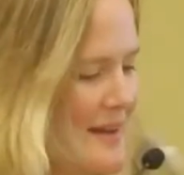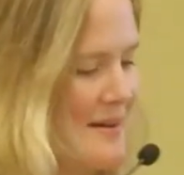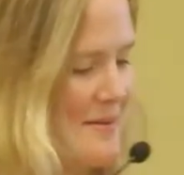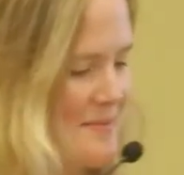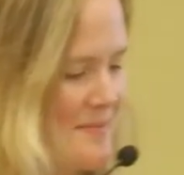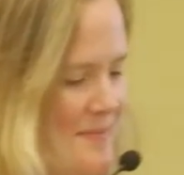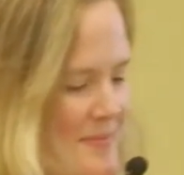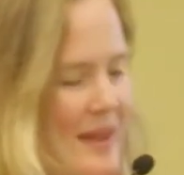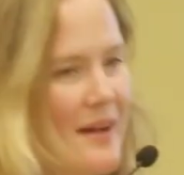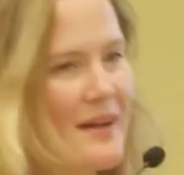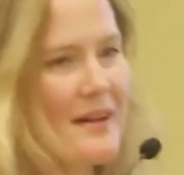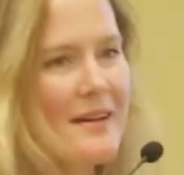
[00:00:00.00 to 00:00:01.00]

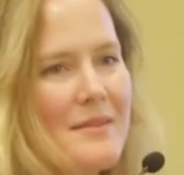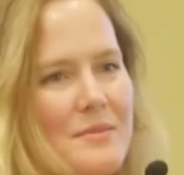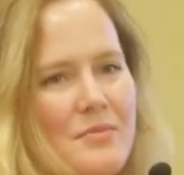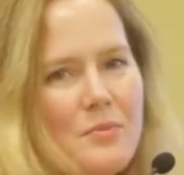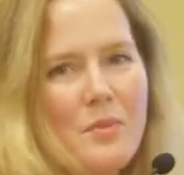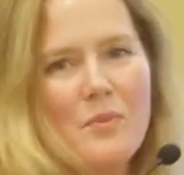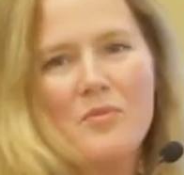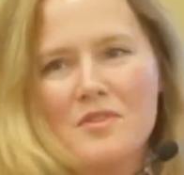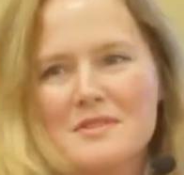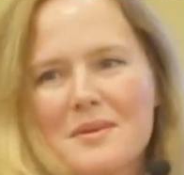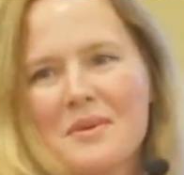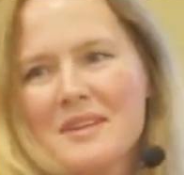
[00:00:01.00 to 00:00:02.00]

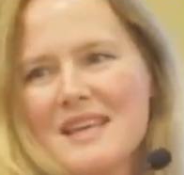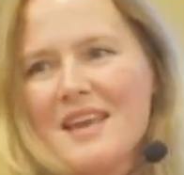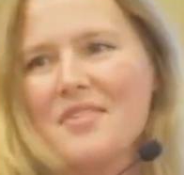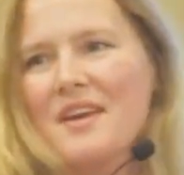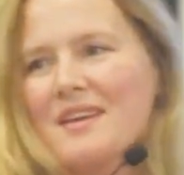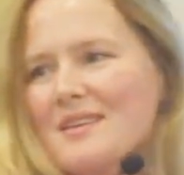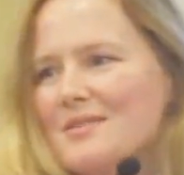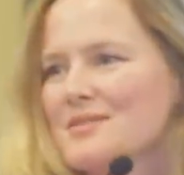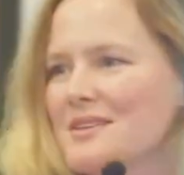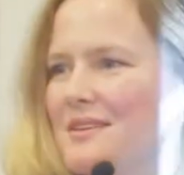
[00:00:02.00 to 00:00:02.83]
First, I want to say thank you